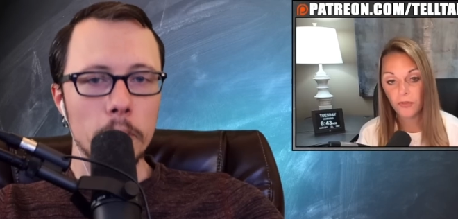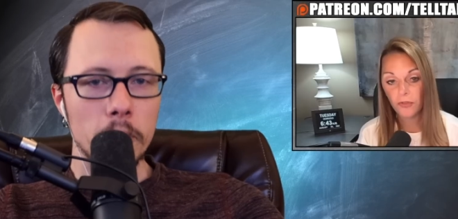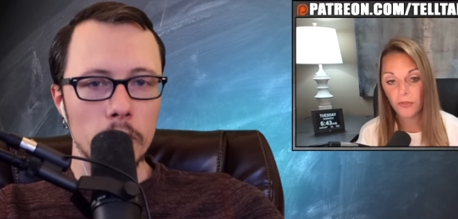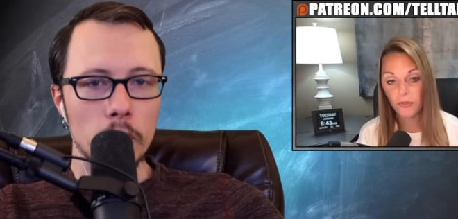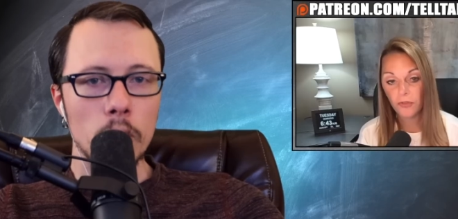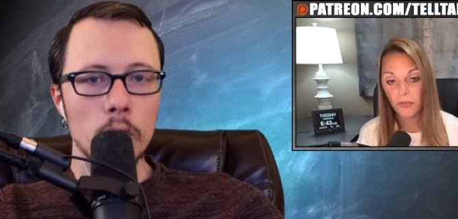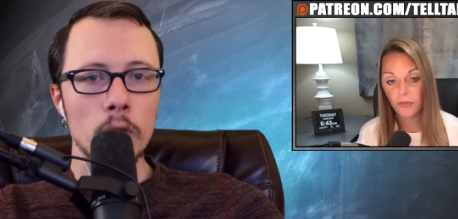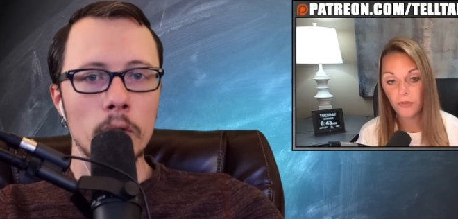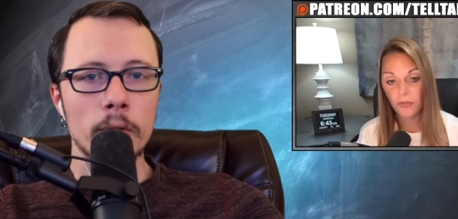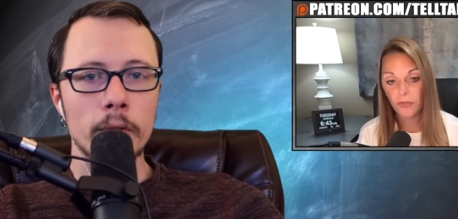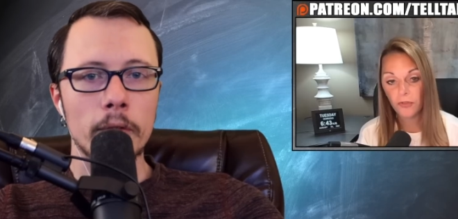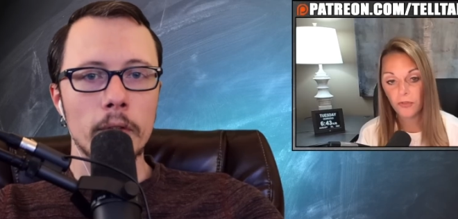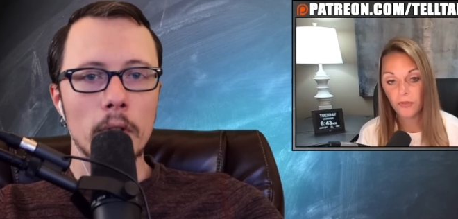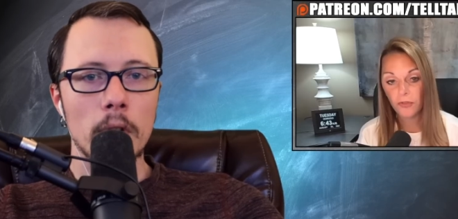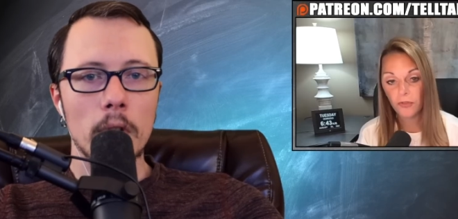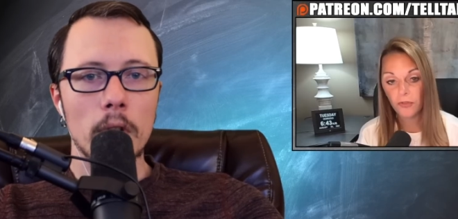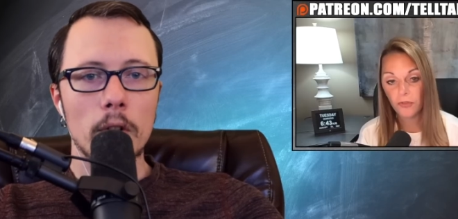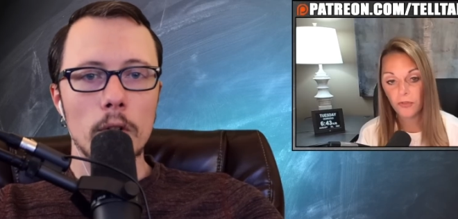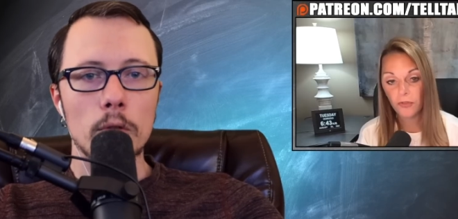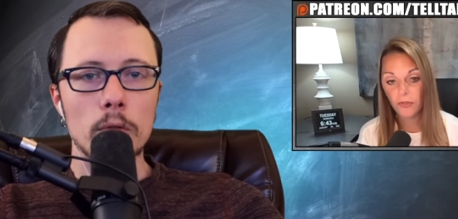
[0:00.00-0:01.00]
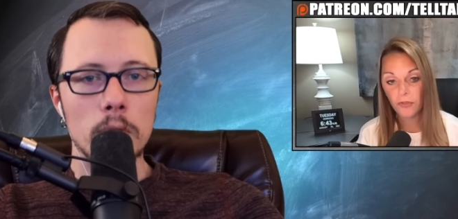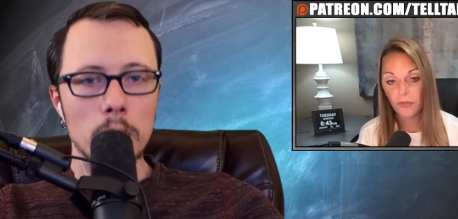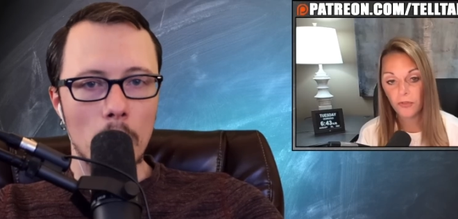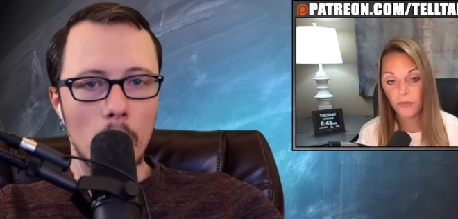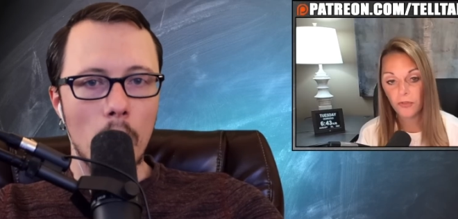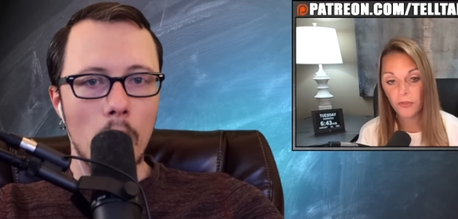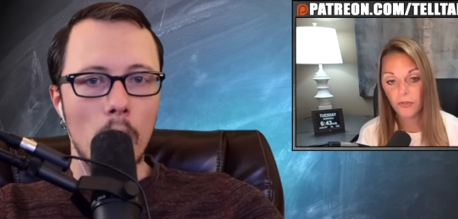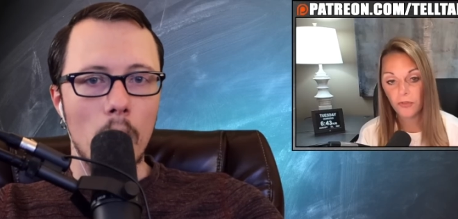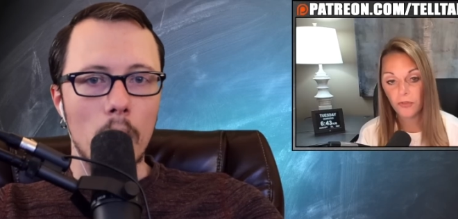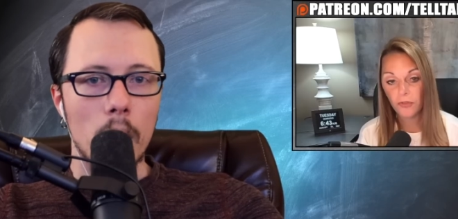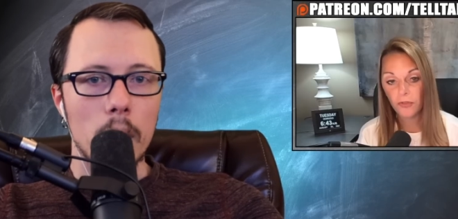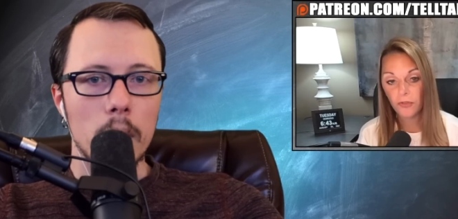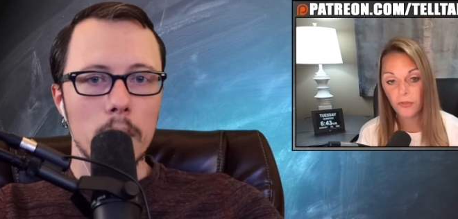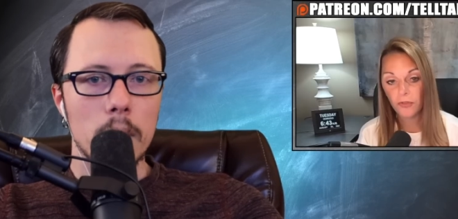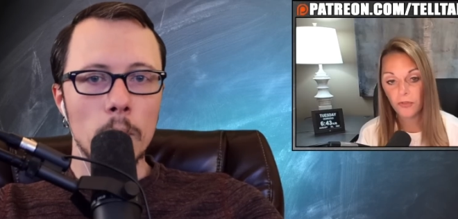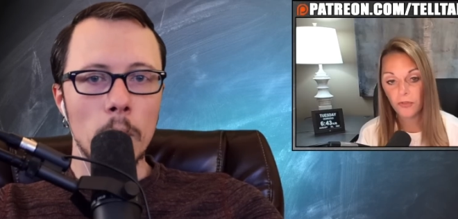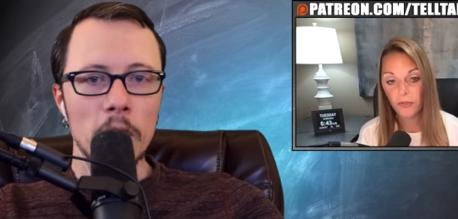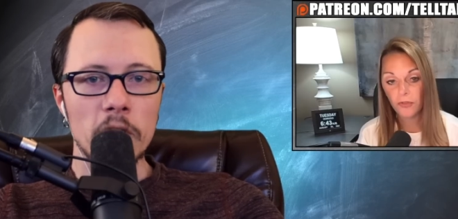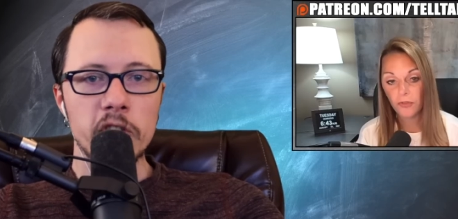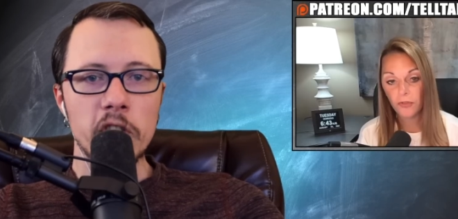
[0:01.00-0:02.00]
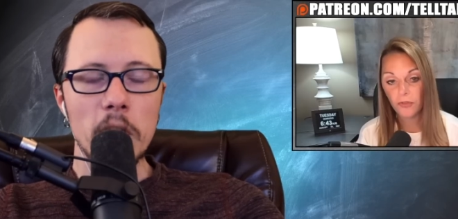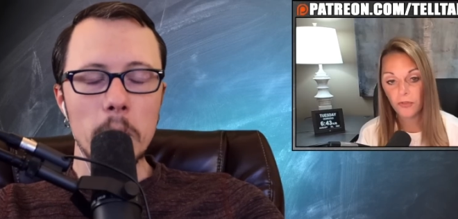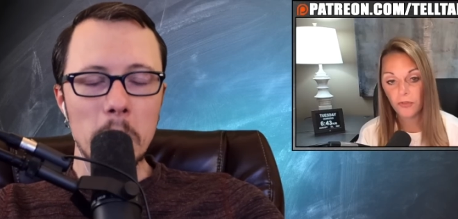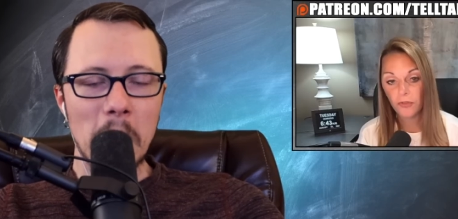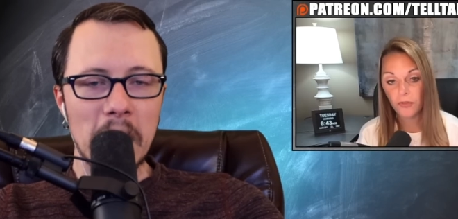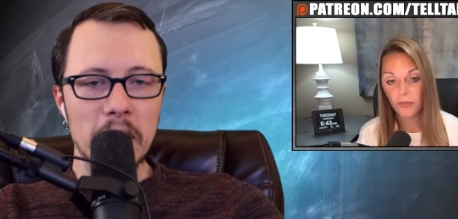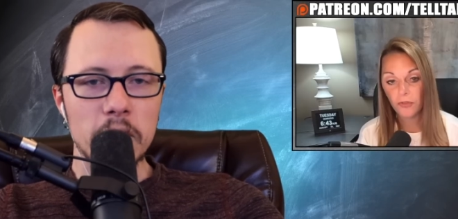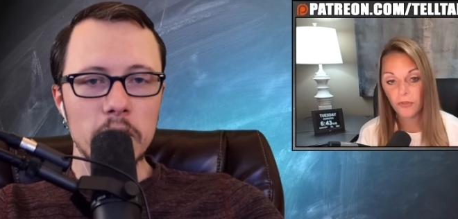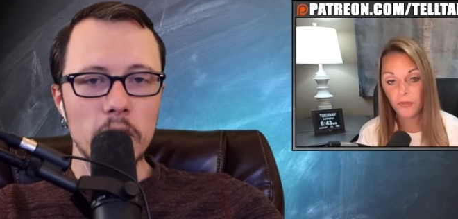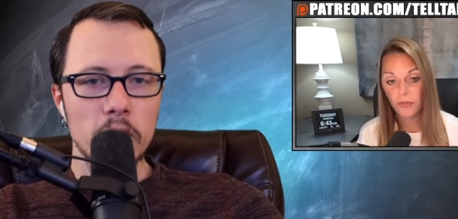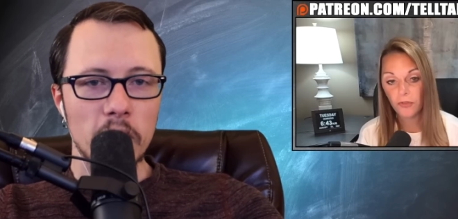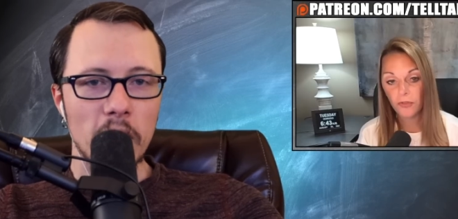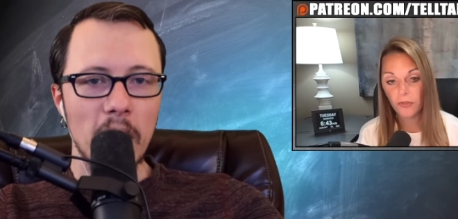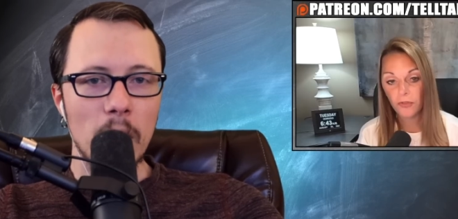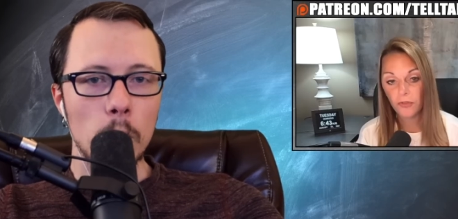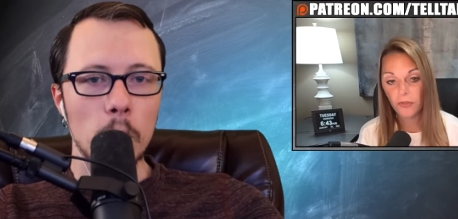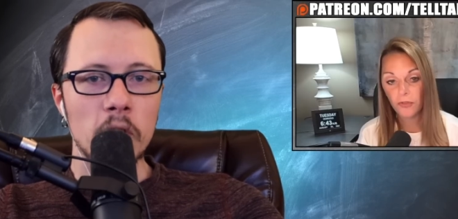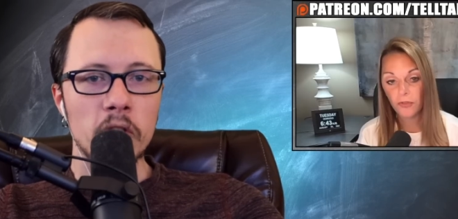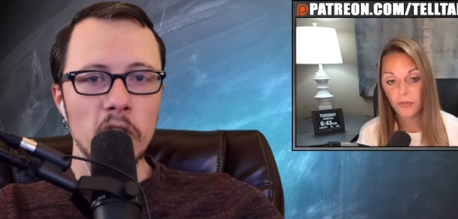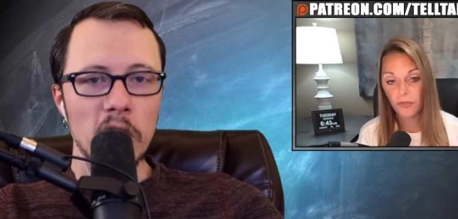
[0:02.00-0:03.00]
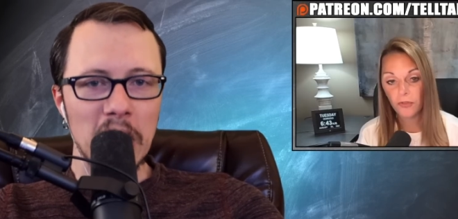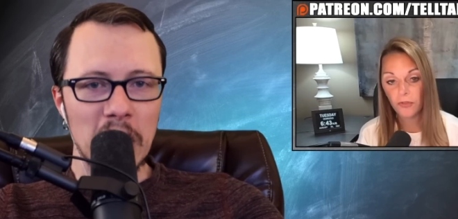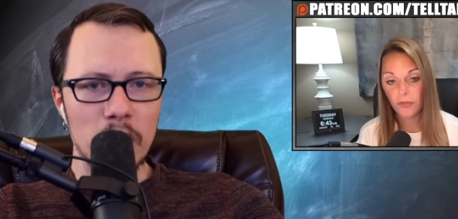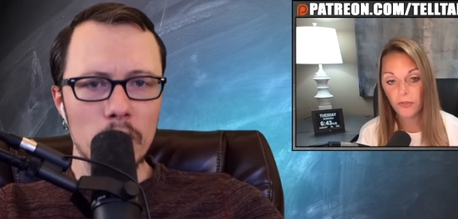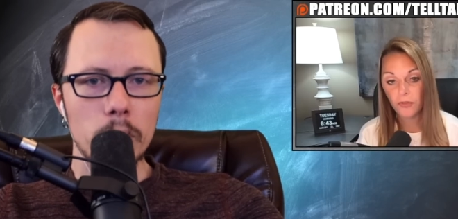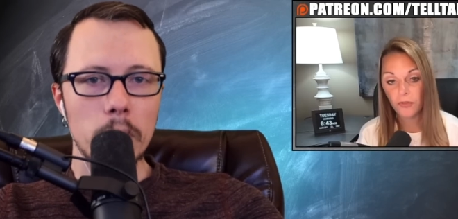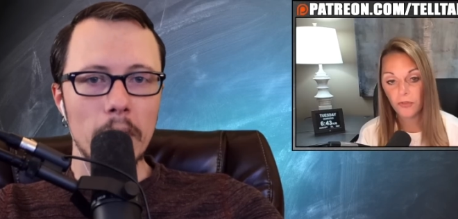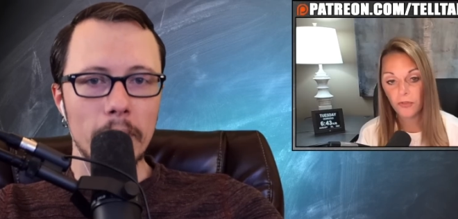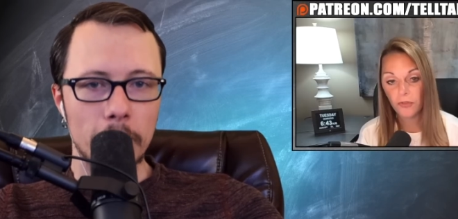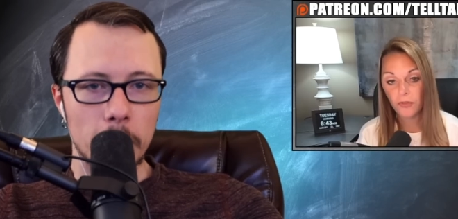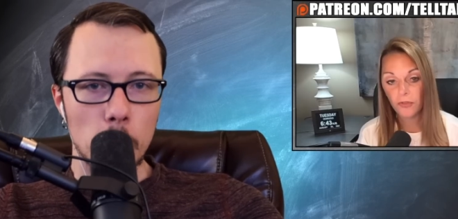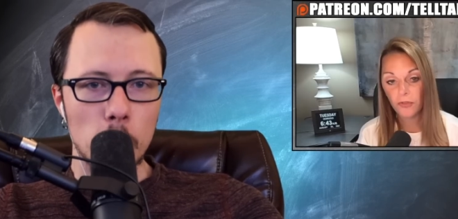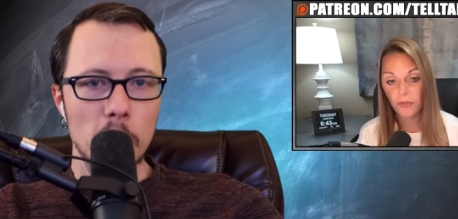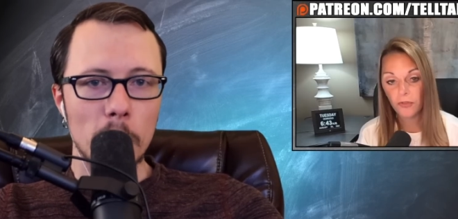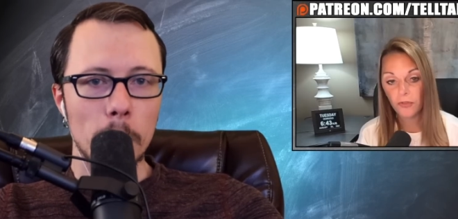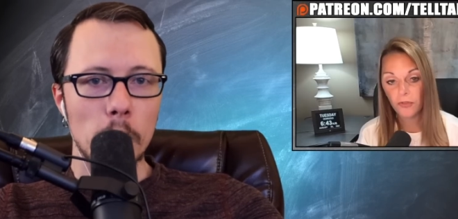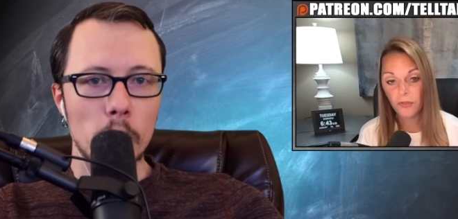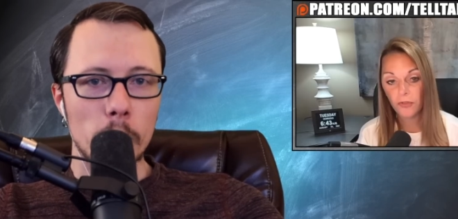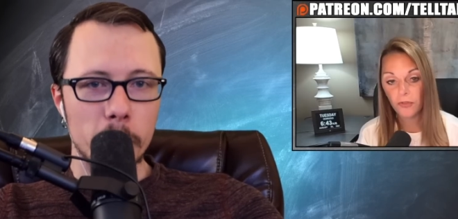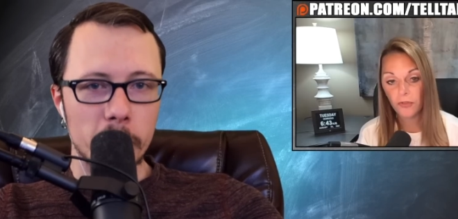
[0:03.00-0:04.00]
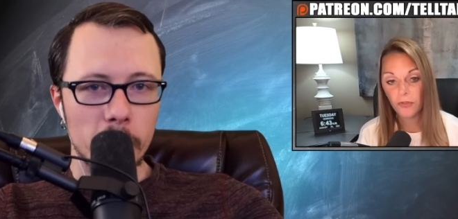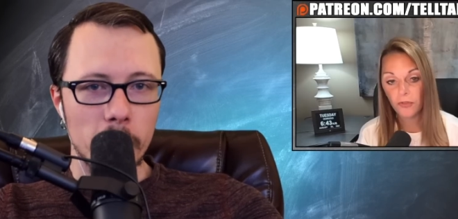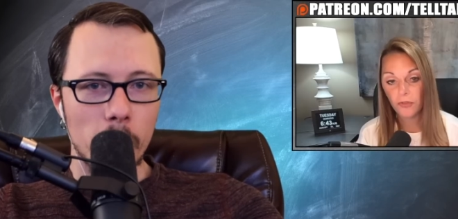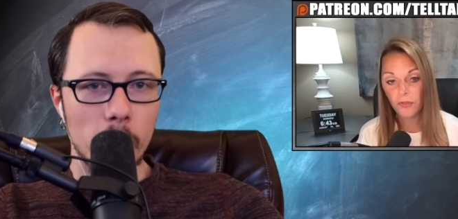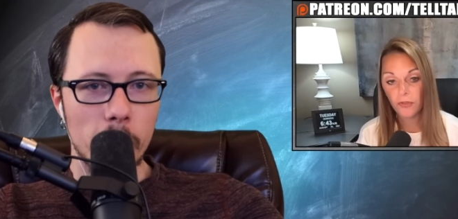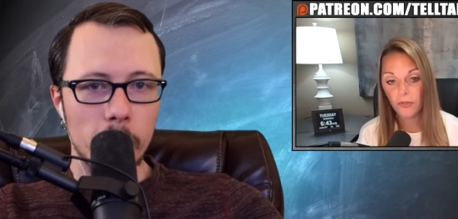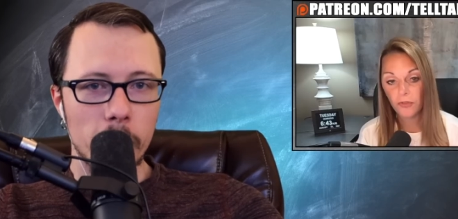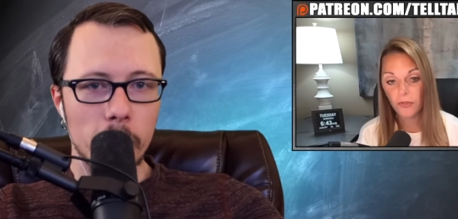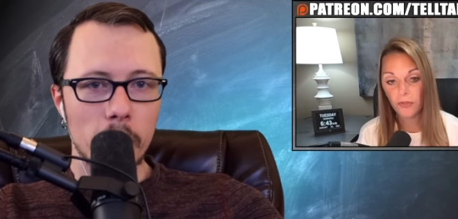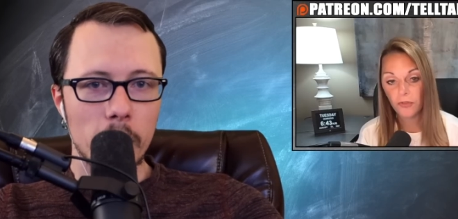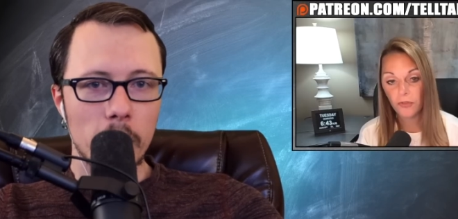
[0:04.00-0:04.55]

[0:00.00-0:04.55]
Speaker 1: prove wrong. What she meant to say was irrefutable proof.